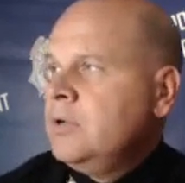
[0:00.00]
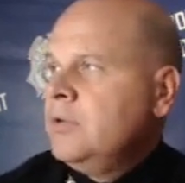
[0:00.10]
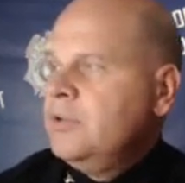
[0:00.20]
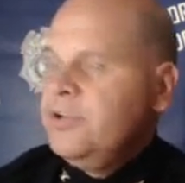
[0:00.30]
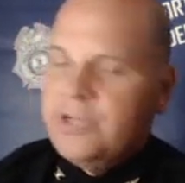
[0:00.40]

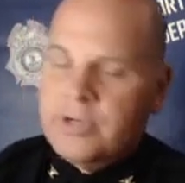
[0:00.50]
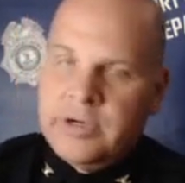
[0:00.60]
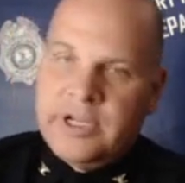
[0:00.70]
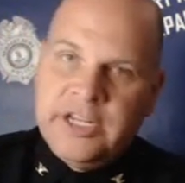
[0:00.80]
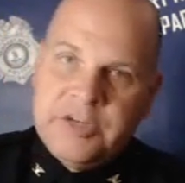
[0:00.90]
This
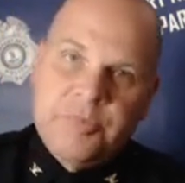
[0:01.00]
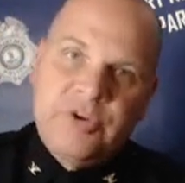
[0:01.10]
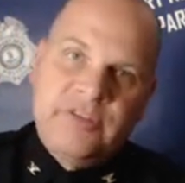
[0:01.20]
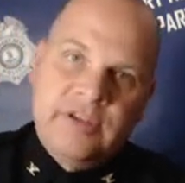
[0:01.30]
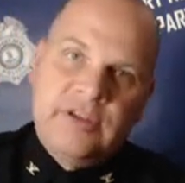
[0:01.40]
year, each
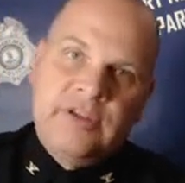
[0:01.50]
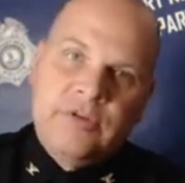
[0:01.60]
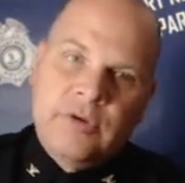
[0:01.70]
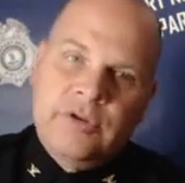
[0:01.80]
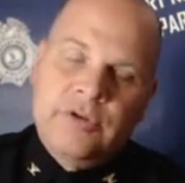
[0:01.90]
precinct is
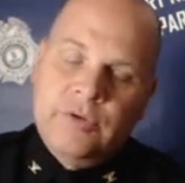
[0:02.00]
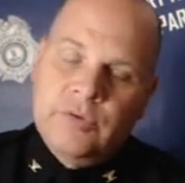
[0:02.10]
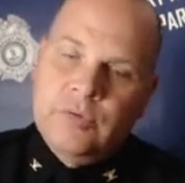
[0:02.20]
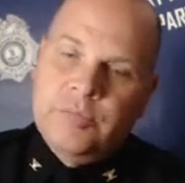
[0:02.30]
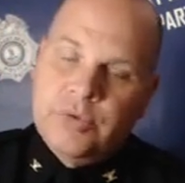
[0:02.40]
going to
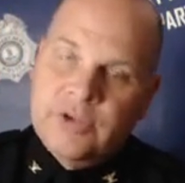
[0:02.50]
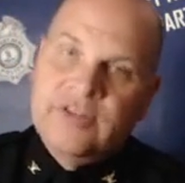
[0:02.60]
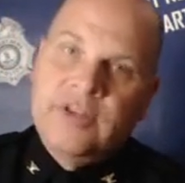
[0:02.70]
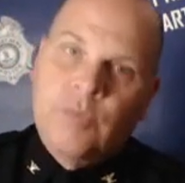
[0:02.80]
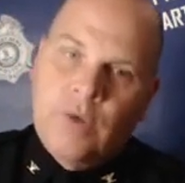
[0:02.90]
do
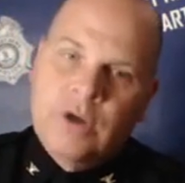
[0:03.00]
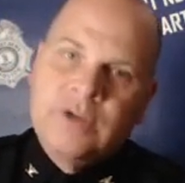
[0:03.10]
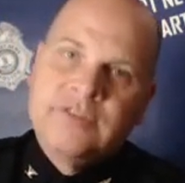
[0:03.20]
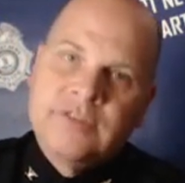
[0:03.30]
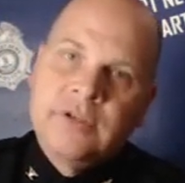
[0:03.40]
precinct
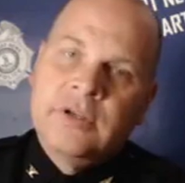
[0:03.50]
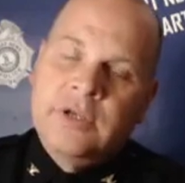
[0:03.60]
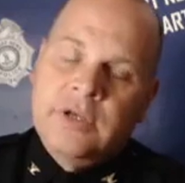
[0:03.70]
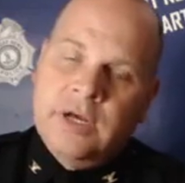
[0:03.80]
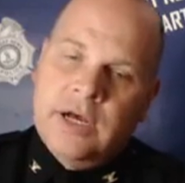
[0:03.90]
walks
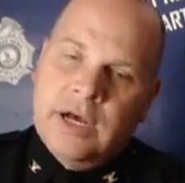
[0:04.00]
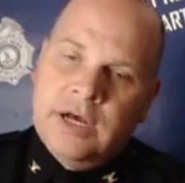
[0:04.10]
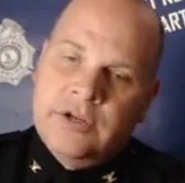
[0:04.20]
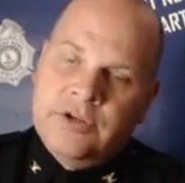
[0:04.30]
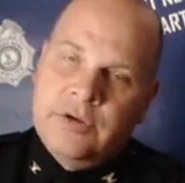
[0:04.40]

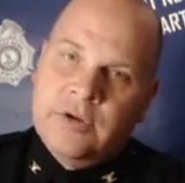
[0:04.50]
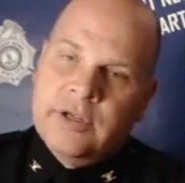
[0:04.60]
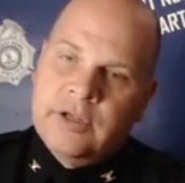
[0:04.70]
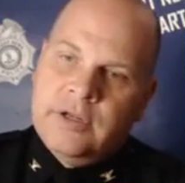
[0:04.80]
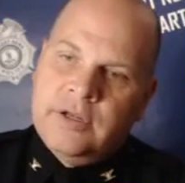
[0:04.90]

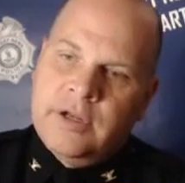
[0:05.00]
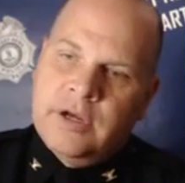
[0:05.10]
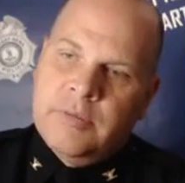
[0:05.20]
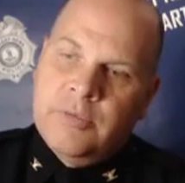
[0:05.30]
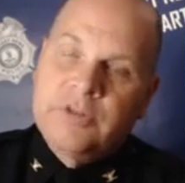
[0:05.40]
during
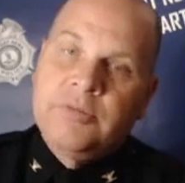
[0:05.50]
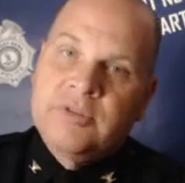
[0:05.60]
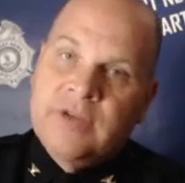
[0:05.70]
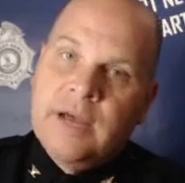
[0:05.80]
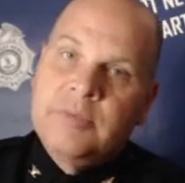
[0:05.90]
multiple
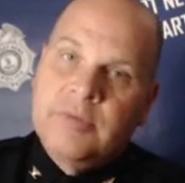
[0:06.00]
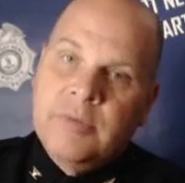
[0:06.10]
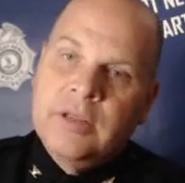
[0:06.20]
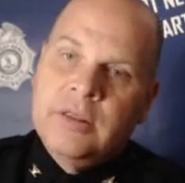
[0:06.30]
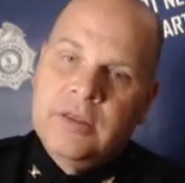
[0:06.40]
times a
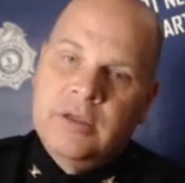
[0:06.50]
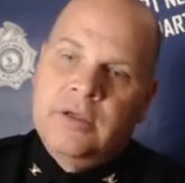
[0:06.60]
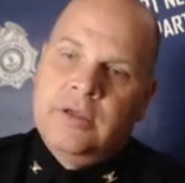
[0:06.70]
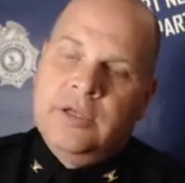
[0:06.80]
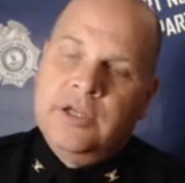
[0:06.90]
month
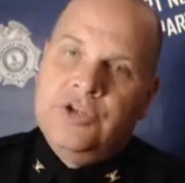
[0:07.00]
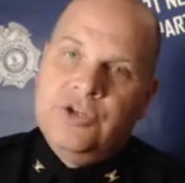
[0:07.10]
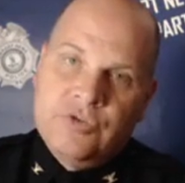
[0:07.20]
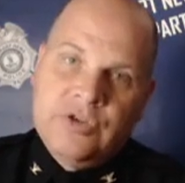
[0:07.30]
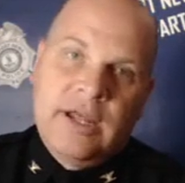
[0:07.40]
in
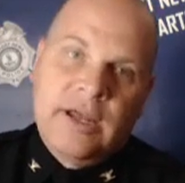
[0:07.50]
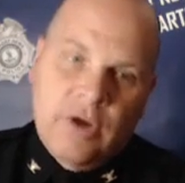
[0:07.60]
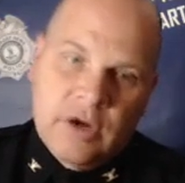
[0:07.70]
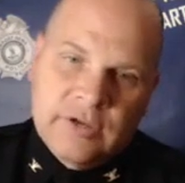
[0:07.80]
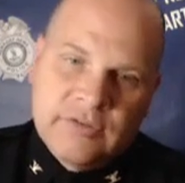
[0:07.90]
June, July, and
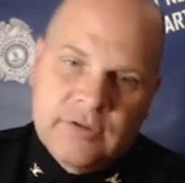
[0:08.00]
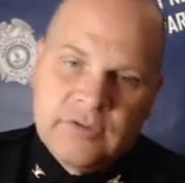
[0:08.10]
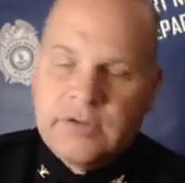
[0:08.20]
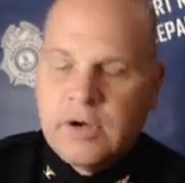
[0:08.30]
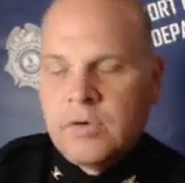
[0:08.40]
August.
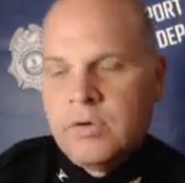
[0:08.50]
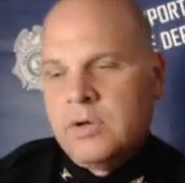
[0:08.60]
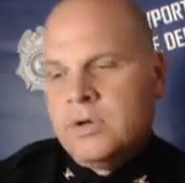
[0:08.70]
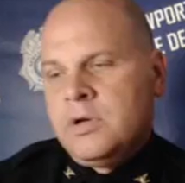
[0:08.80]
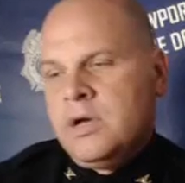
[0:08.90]
So
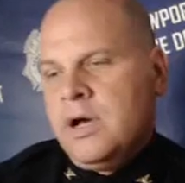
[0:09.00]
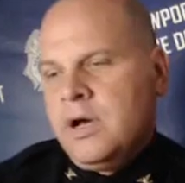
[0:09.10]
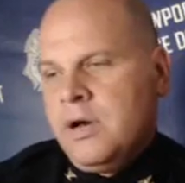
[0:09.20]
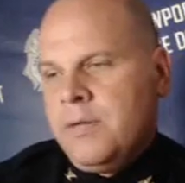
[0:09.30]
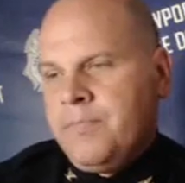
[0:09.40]
a